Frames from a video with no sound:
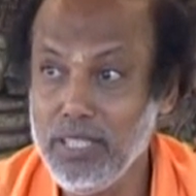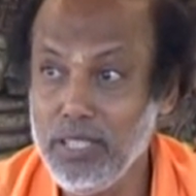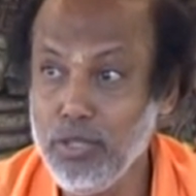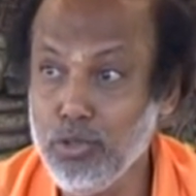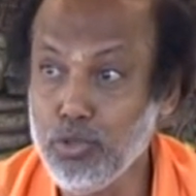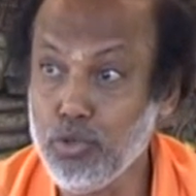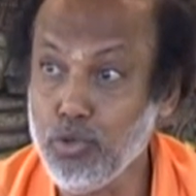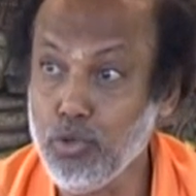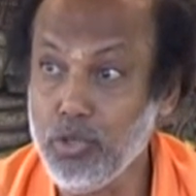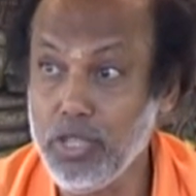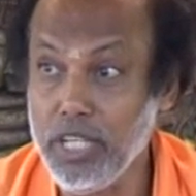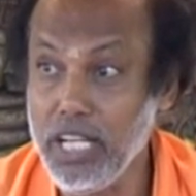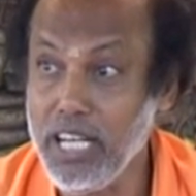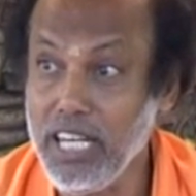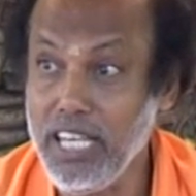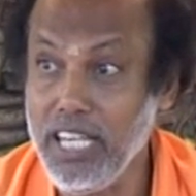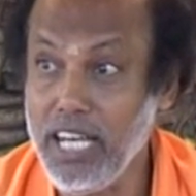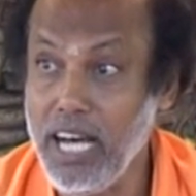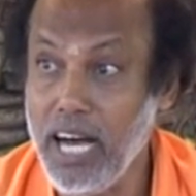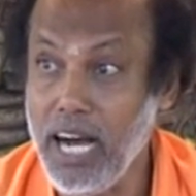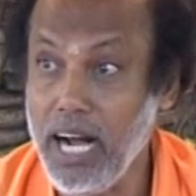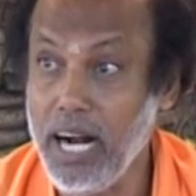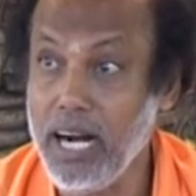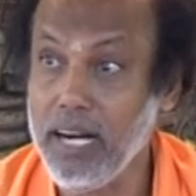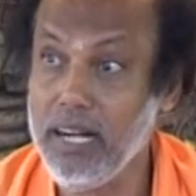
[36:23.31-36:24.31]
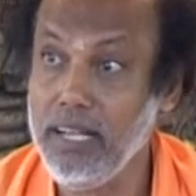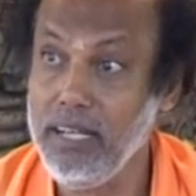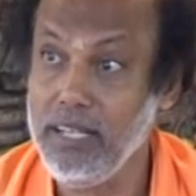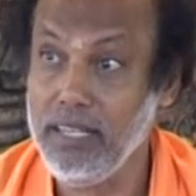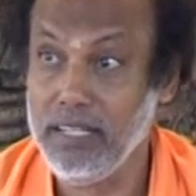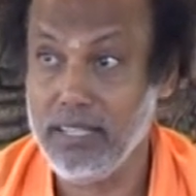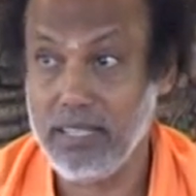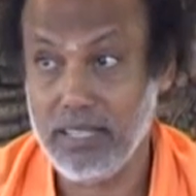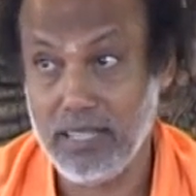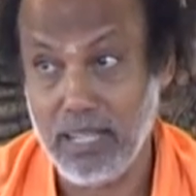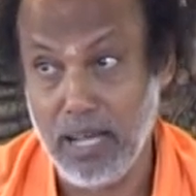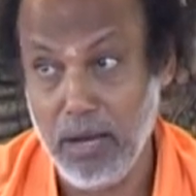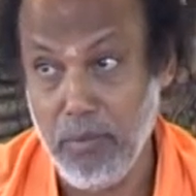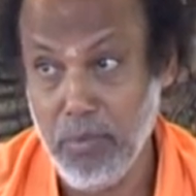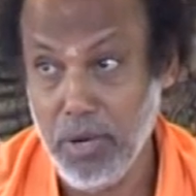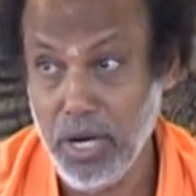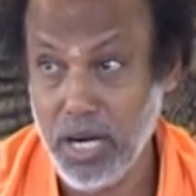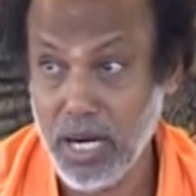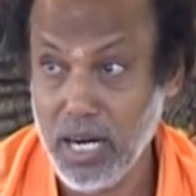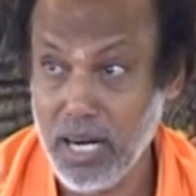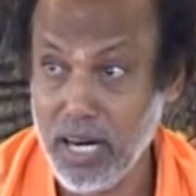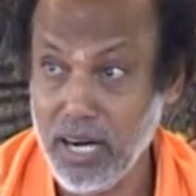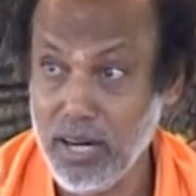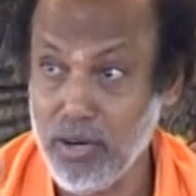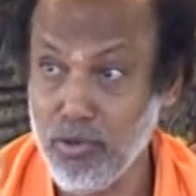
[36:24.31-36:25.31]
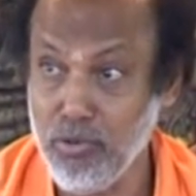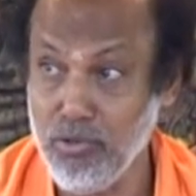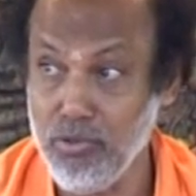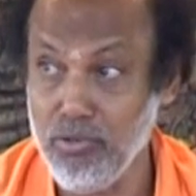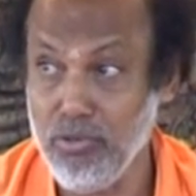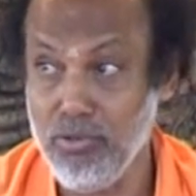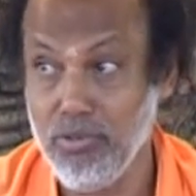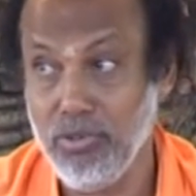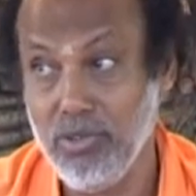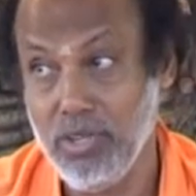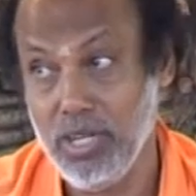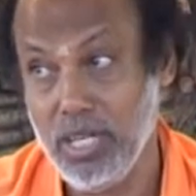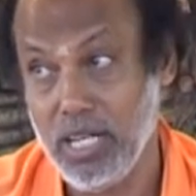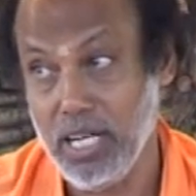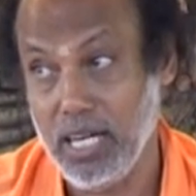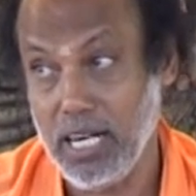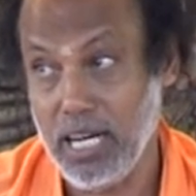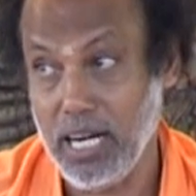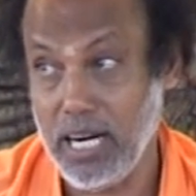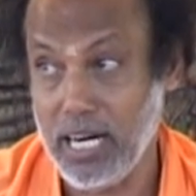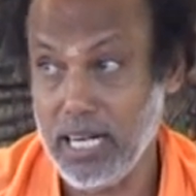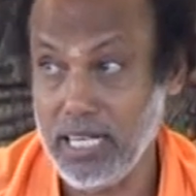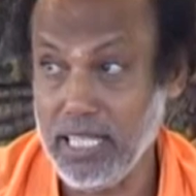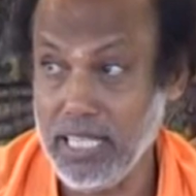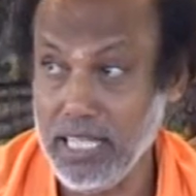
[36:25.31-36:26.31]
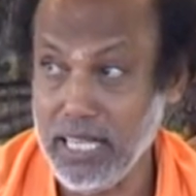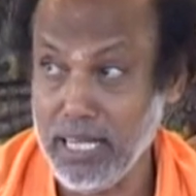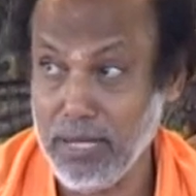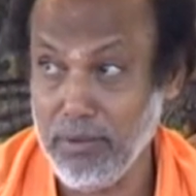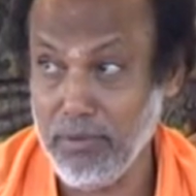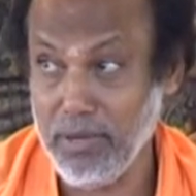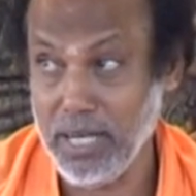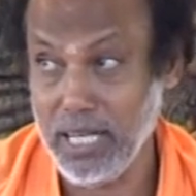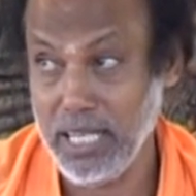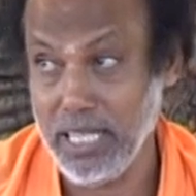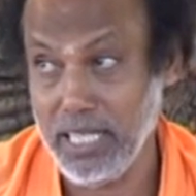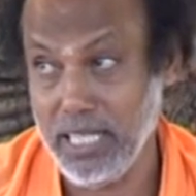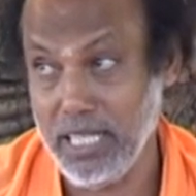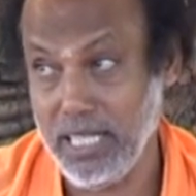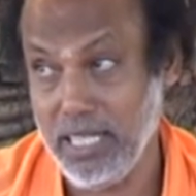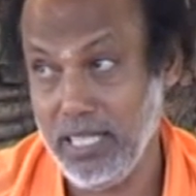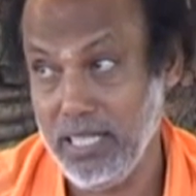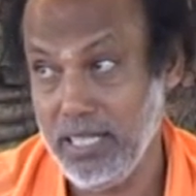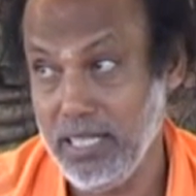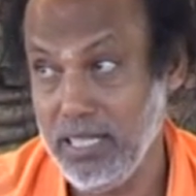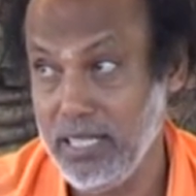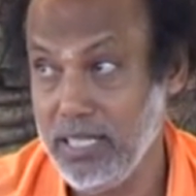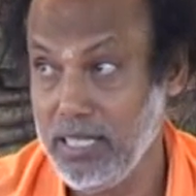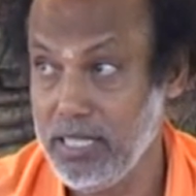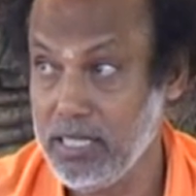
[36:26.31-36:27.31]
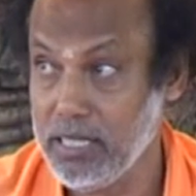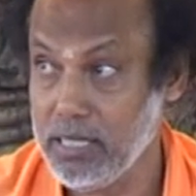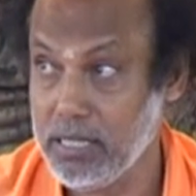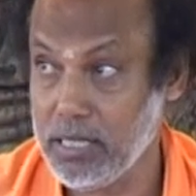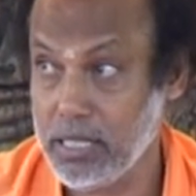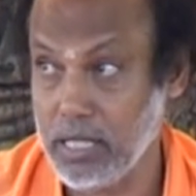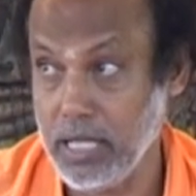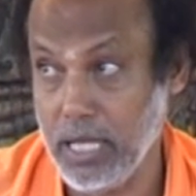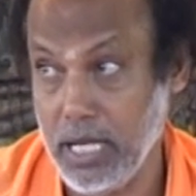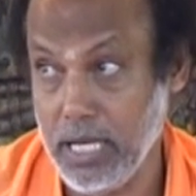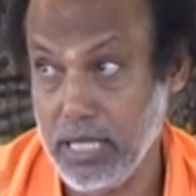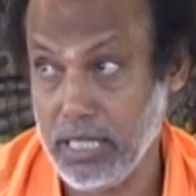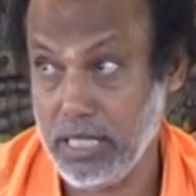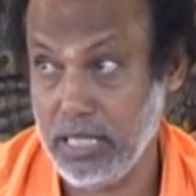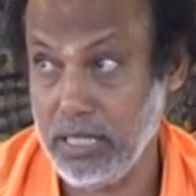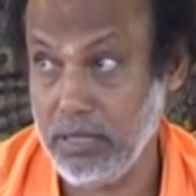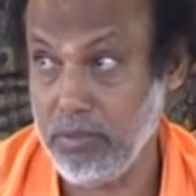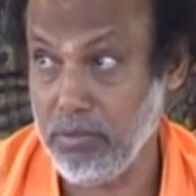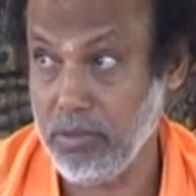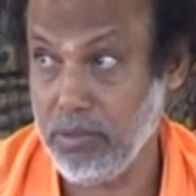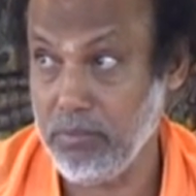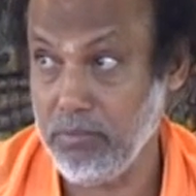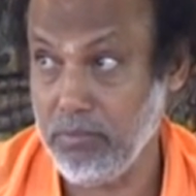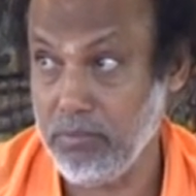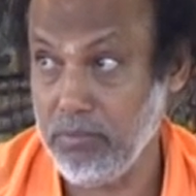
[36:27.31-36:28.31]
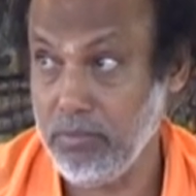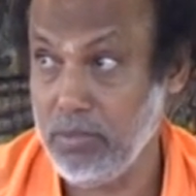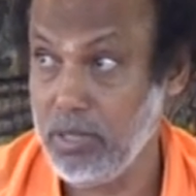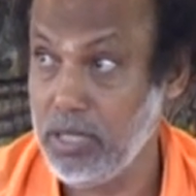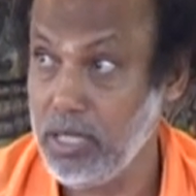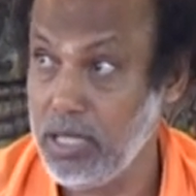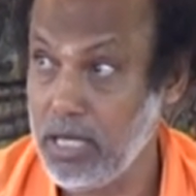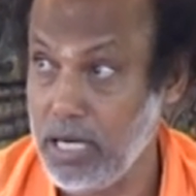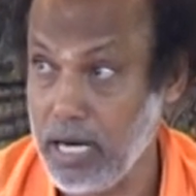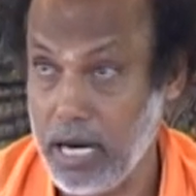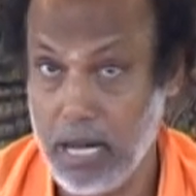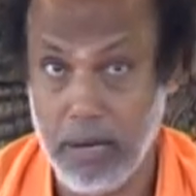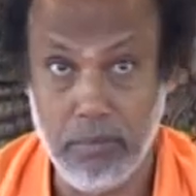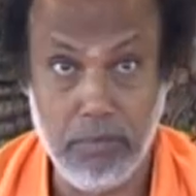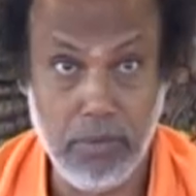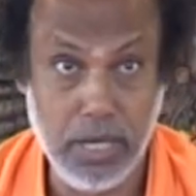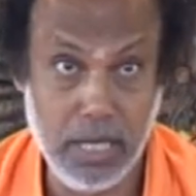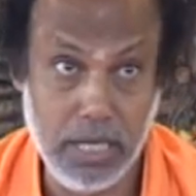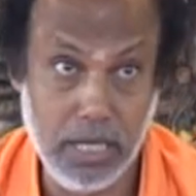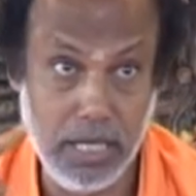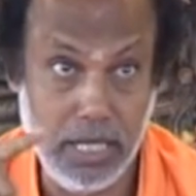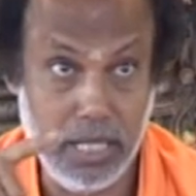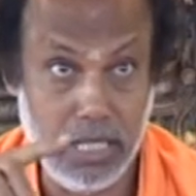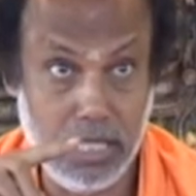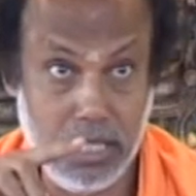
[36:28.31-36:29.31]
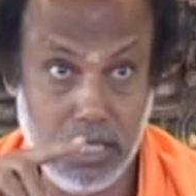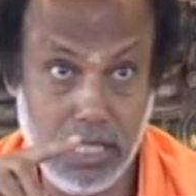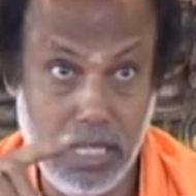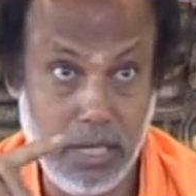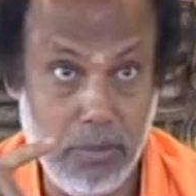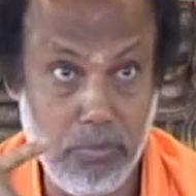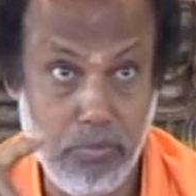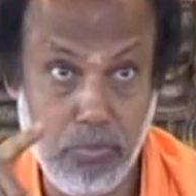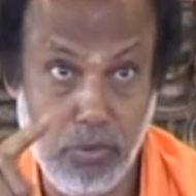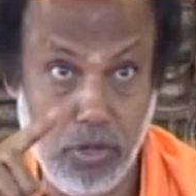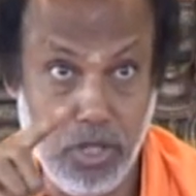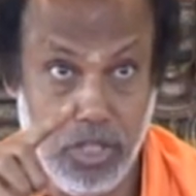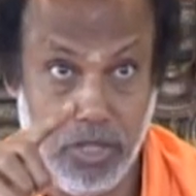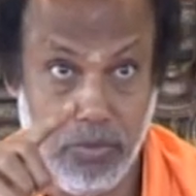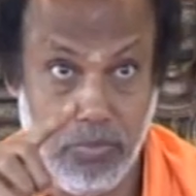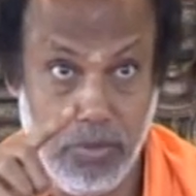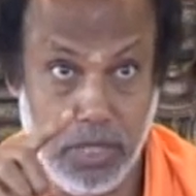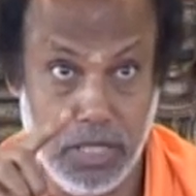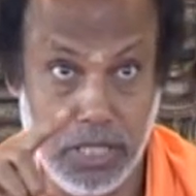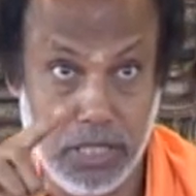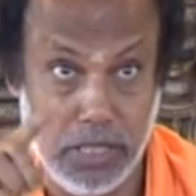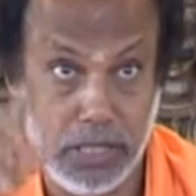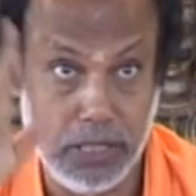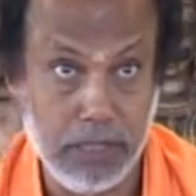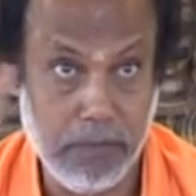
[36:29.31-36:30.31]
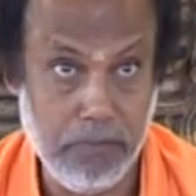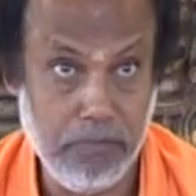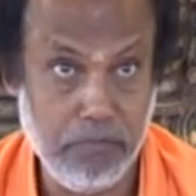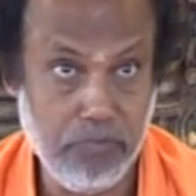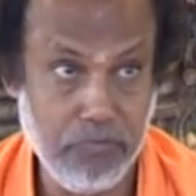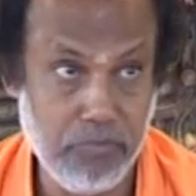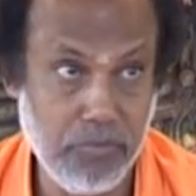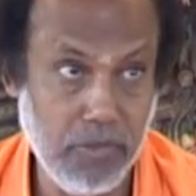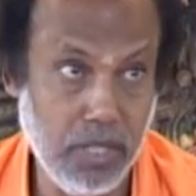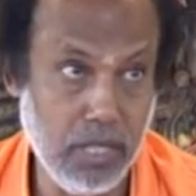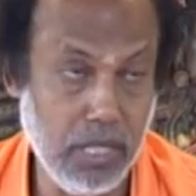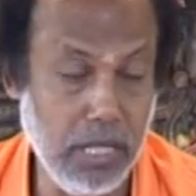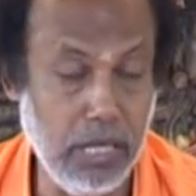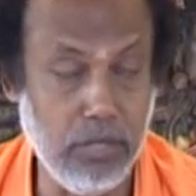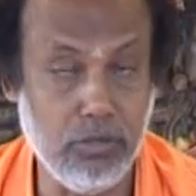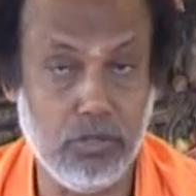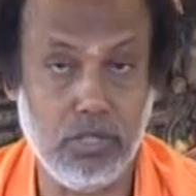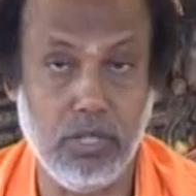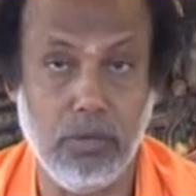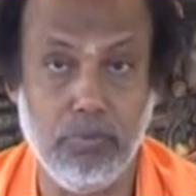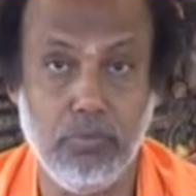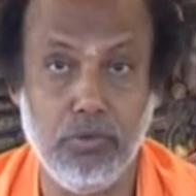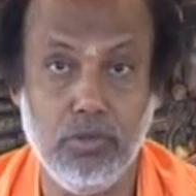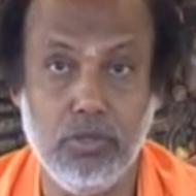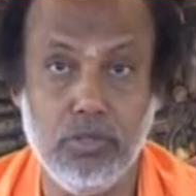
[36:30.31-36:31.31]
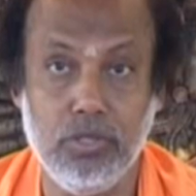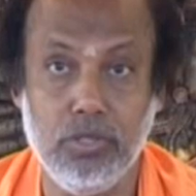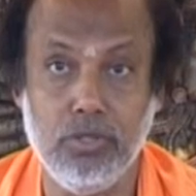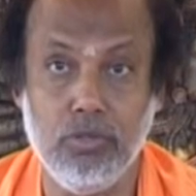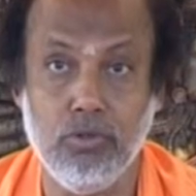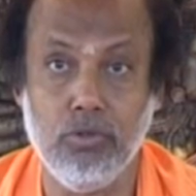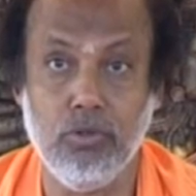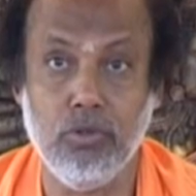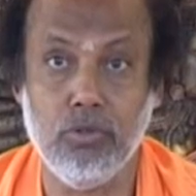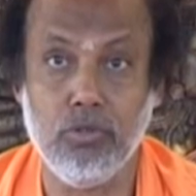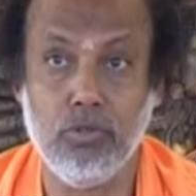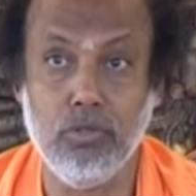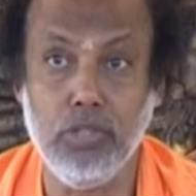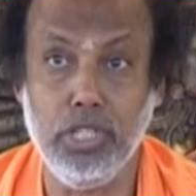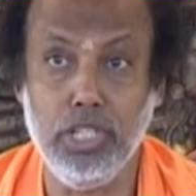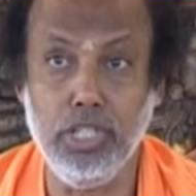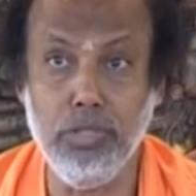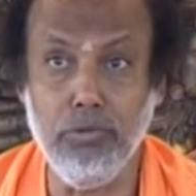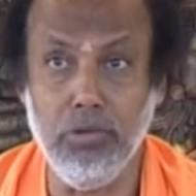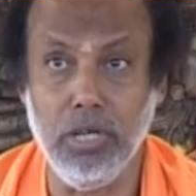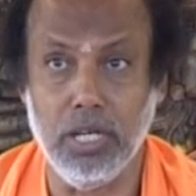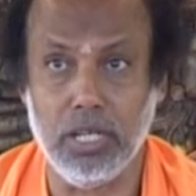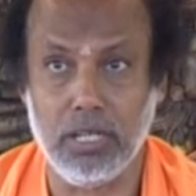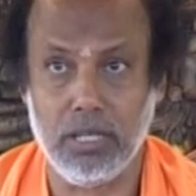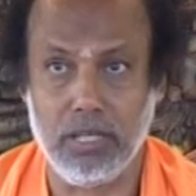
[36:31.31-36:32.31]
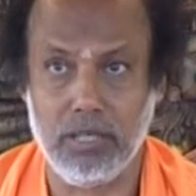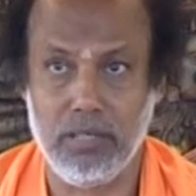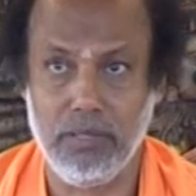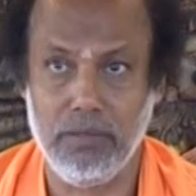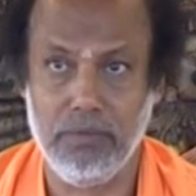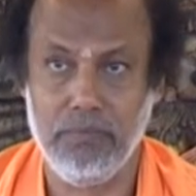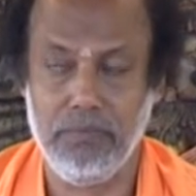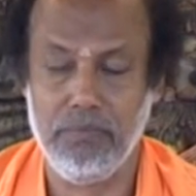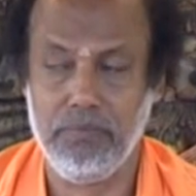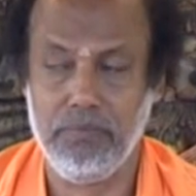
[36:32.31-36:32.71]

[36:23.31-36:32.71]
You should really add Tamil Nadu, Adiyanamalai, Sadashivam, Ram. Are you getting that point, please? Now suppose you go to New York.